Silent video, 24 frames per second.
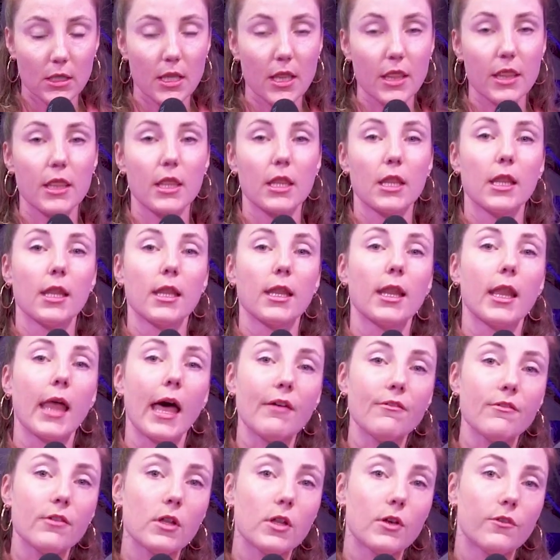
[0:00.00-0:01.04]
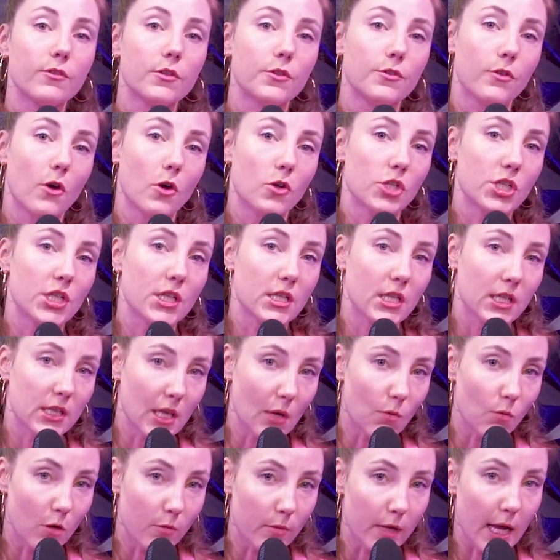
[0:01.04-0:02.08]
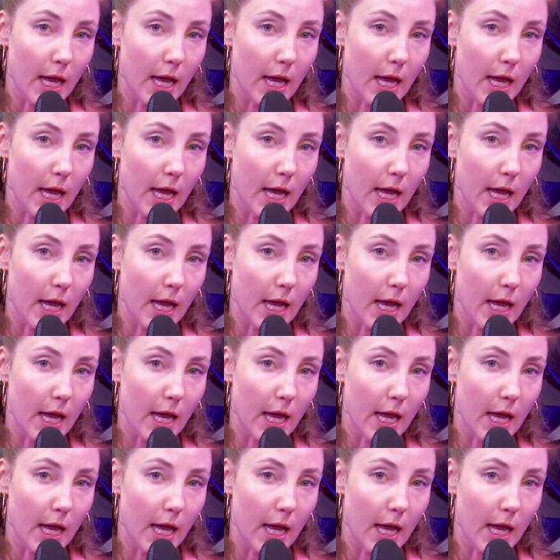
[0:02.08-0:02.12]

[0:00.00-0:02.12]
the level of devotion that woman